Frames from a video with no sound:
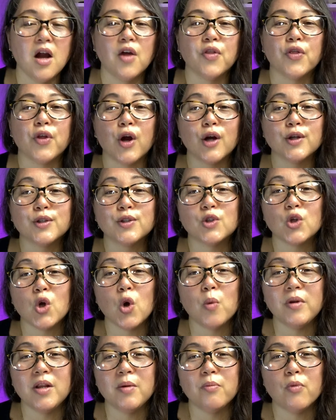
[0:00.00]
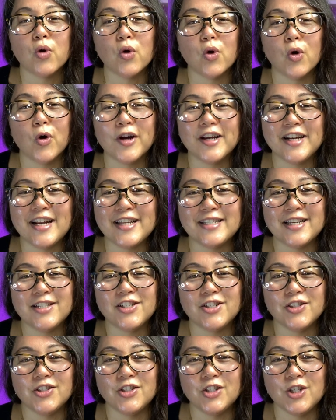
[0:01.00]
There are so many more
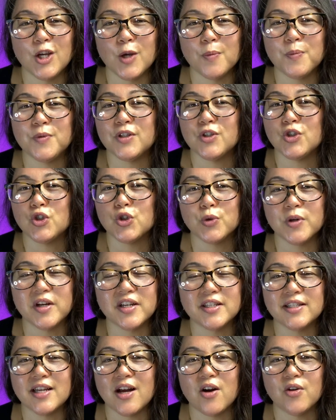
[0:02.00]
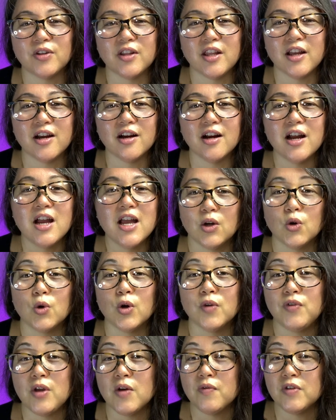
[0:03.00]
organization tips and tricks out there.
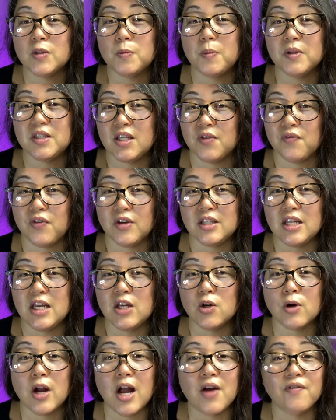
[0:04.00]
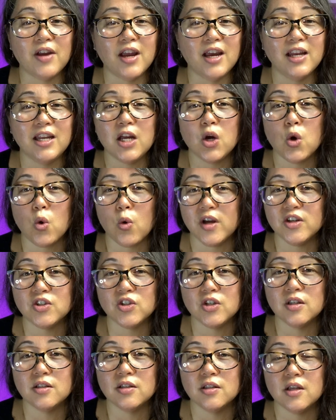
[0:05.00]
If you have a specific need or have any
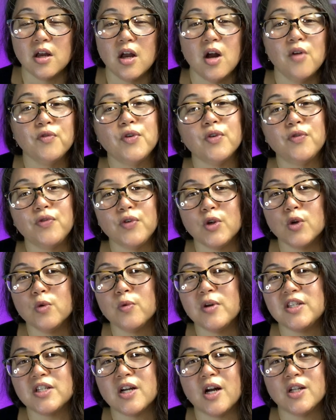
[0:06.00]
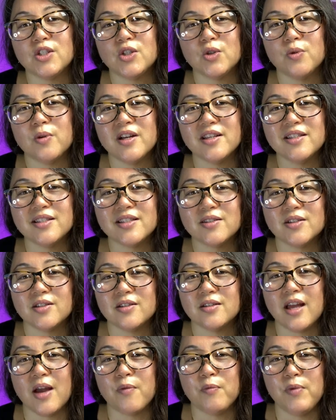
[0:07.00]
questions, feel free to reach out to us
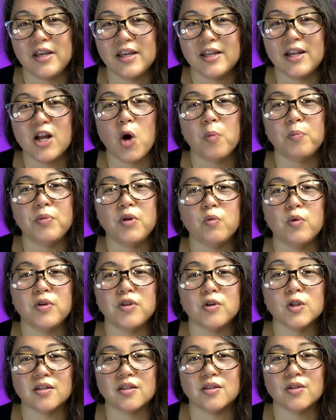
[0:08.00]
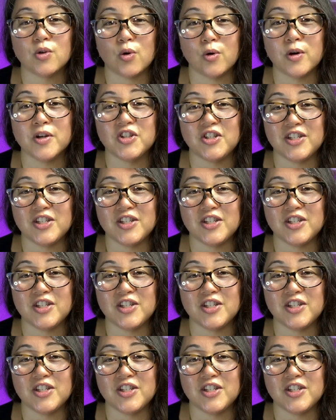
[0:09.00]
and we can help you with your storage